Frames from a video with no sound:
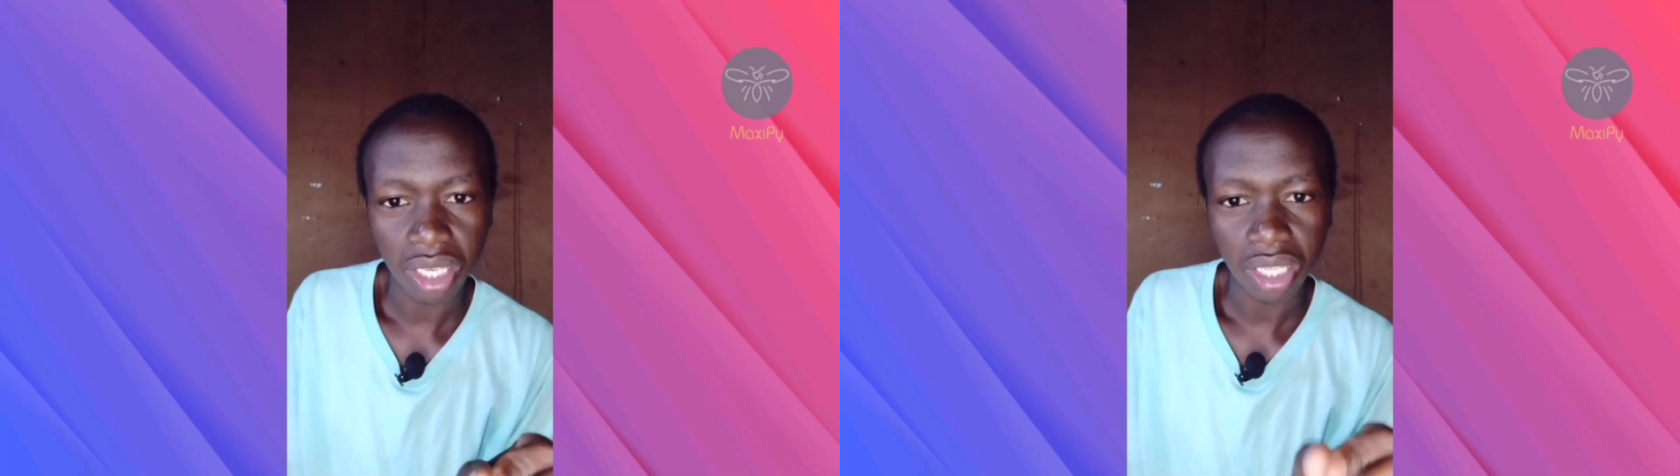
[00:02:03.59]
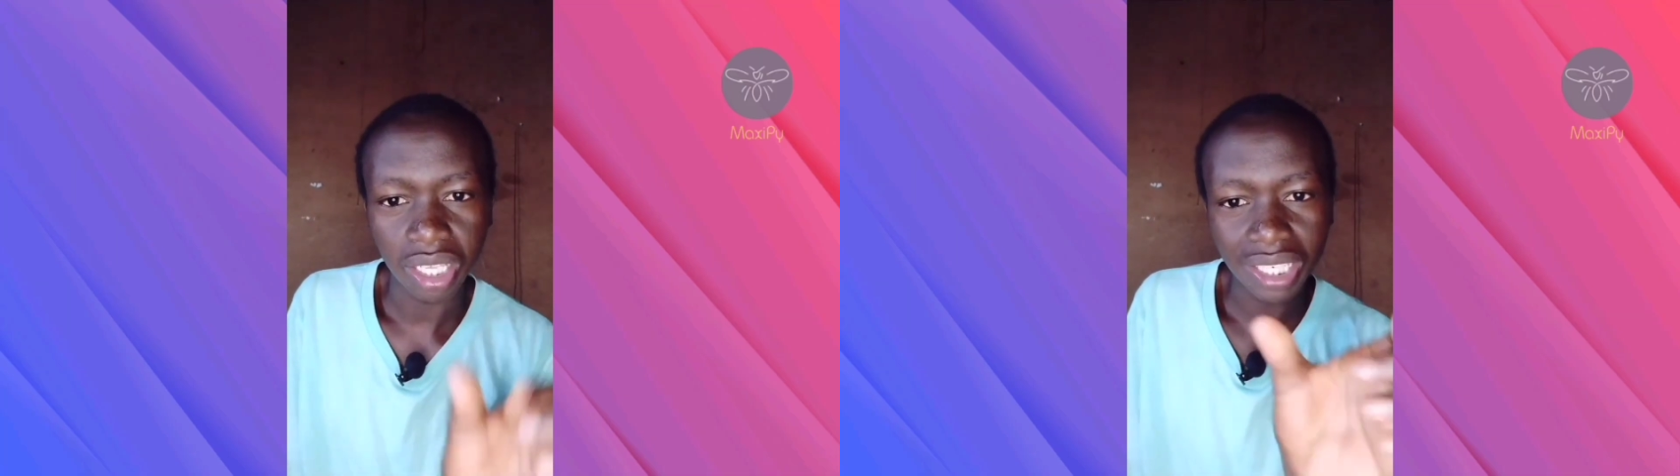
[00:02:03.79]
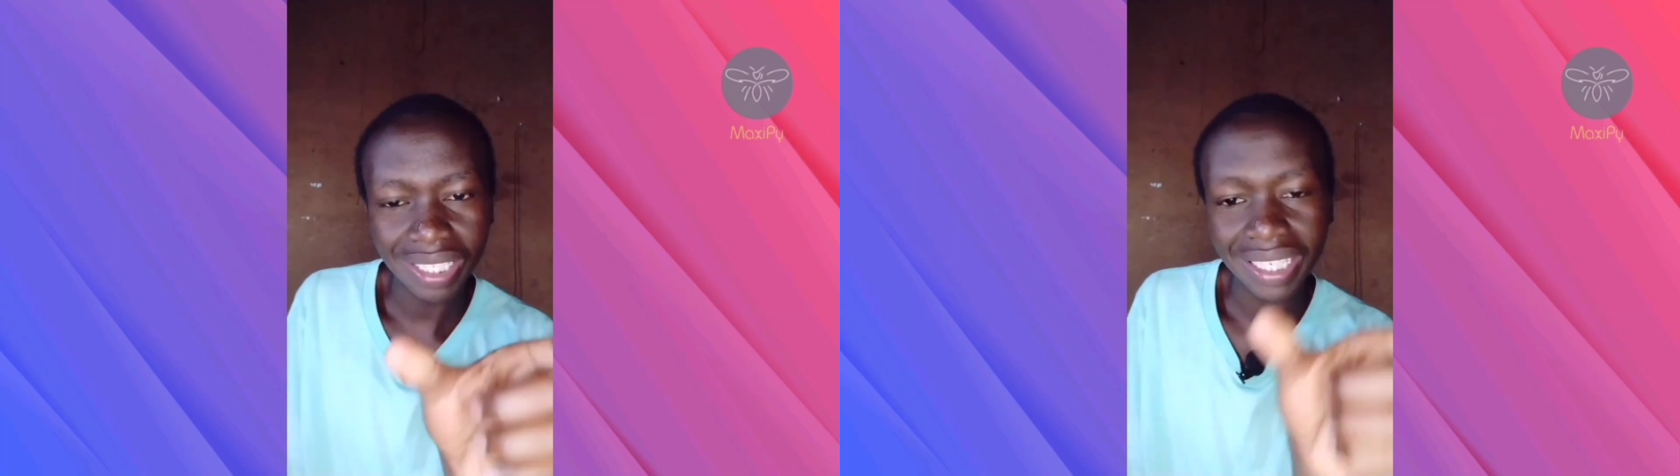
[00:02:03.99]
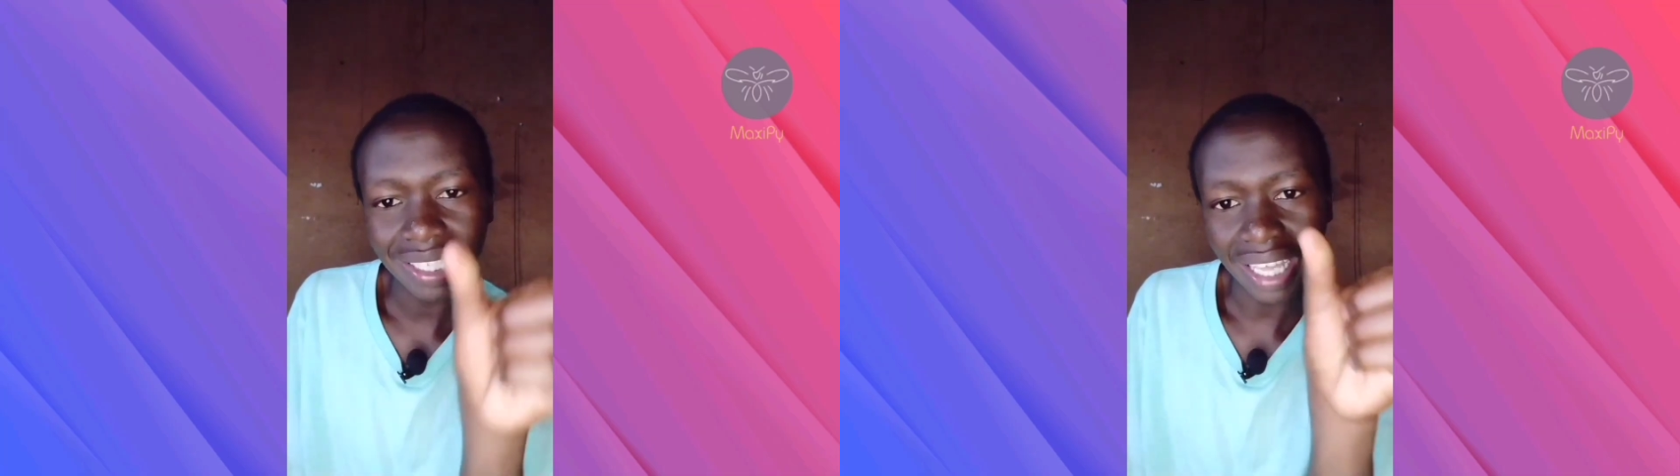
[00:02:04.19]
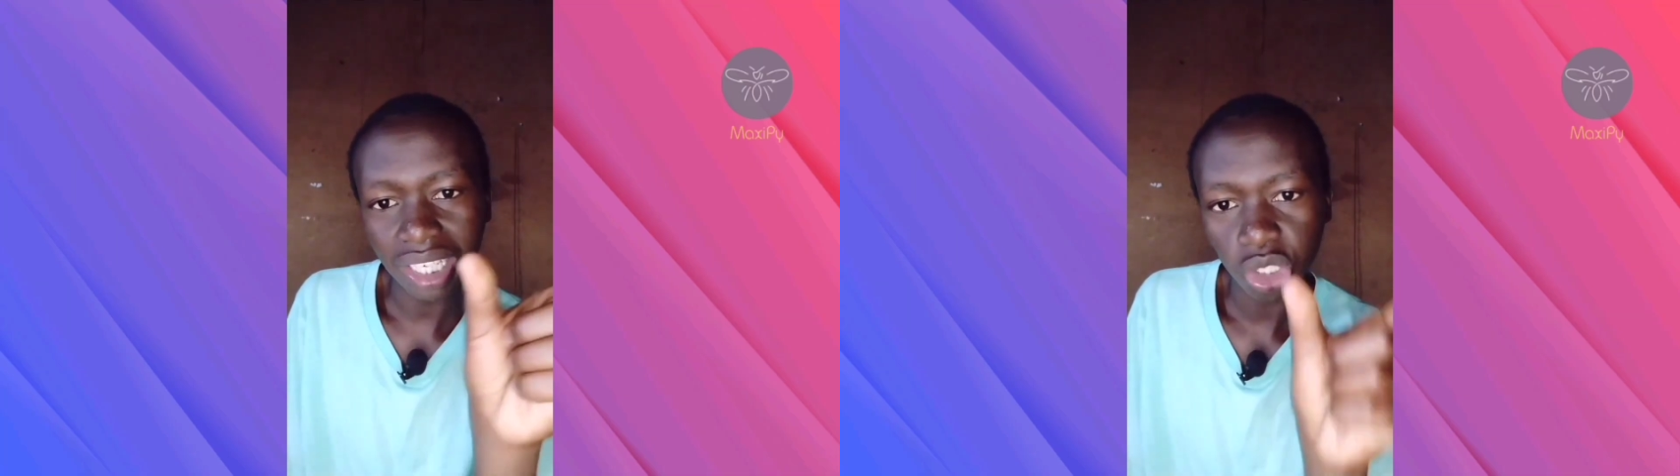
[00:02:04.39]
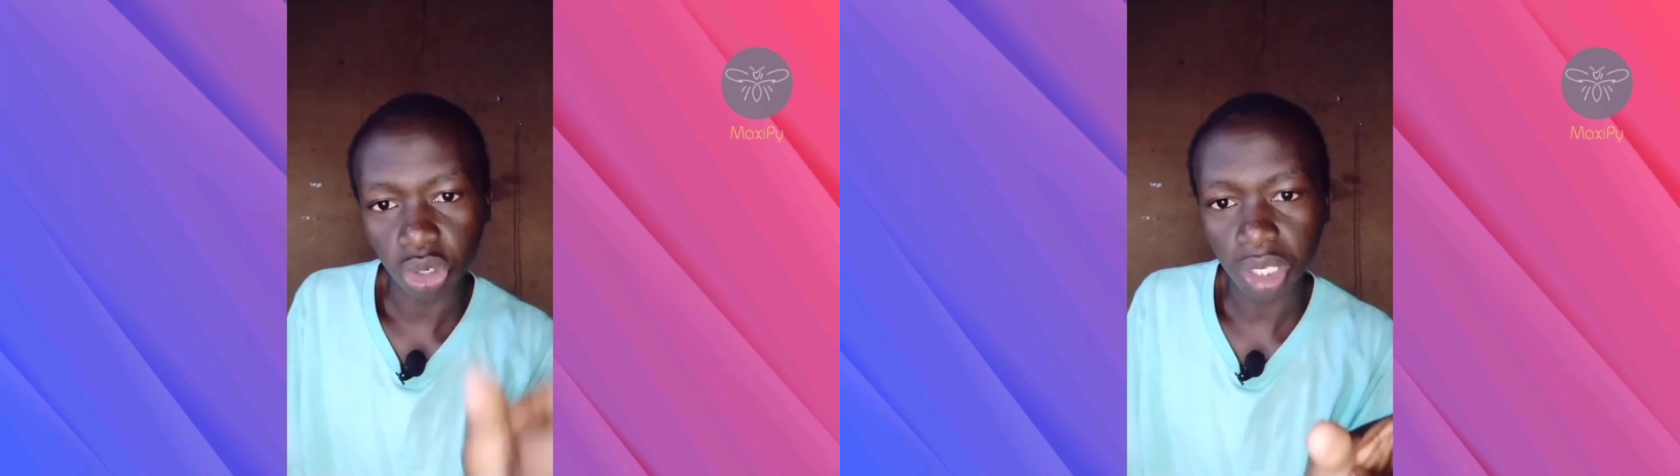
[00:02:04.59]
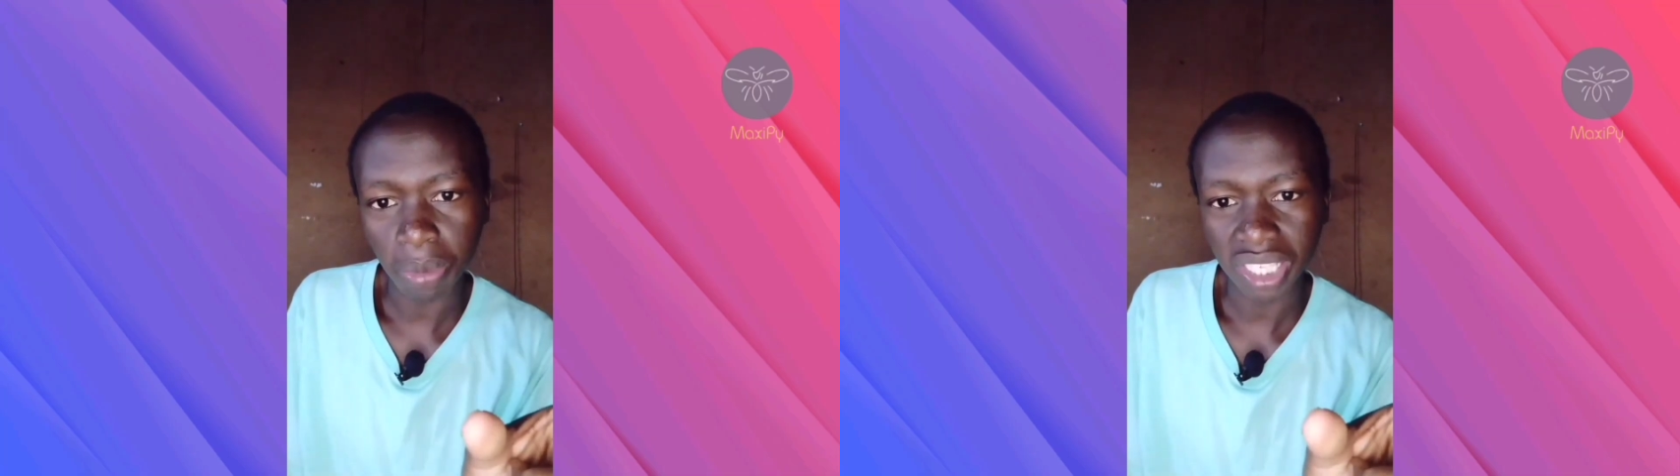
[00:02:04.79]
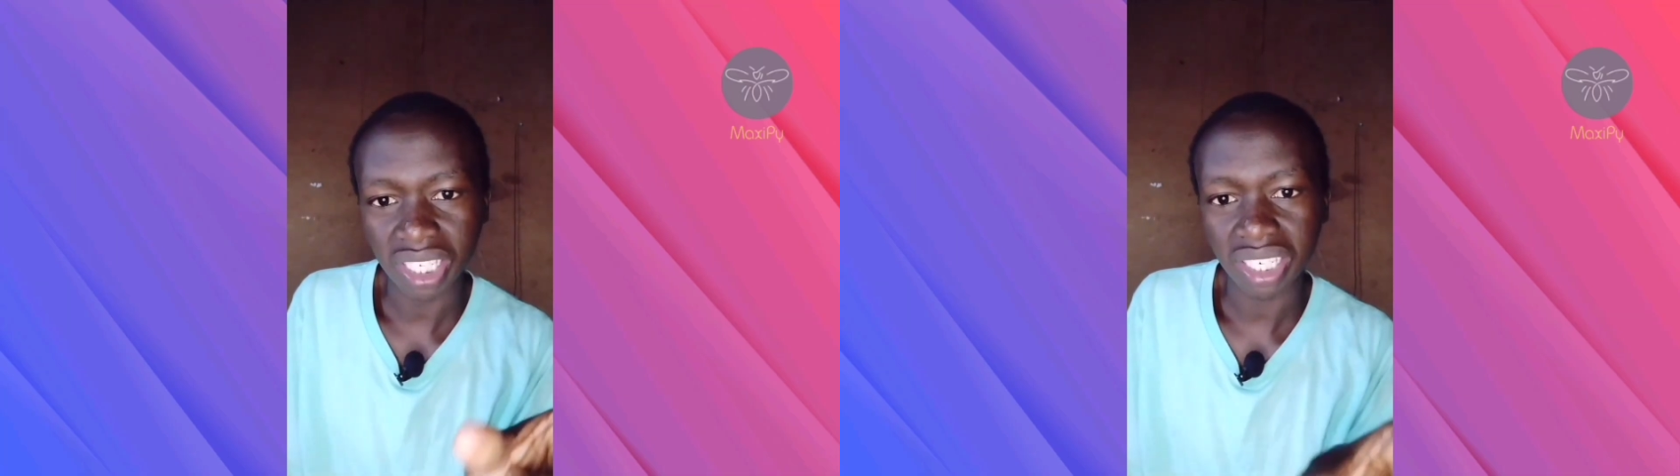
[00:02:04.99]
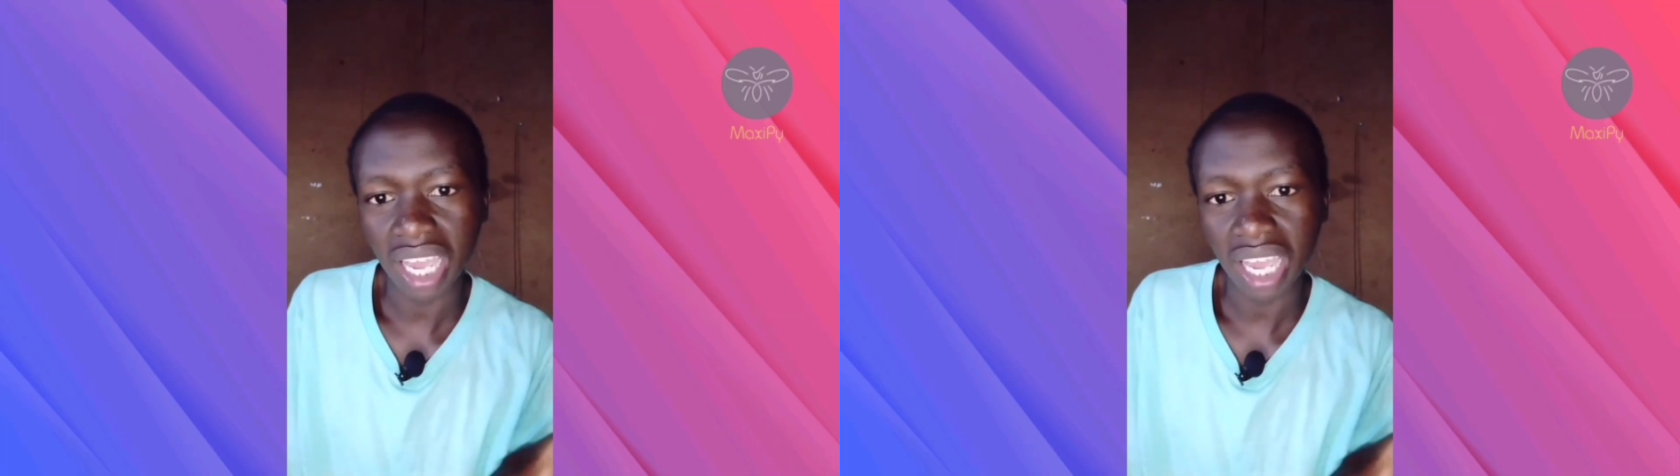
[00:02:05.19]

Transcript: They treat that 20%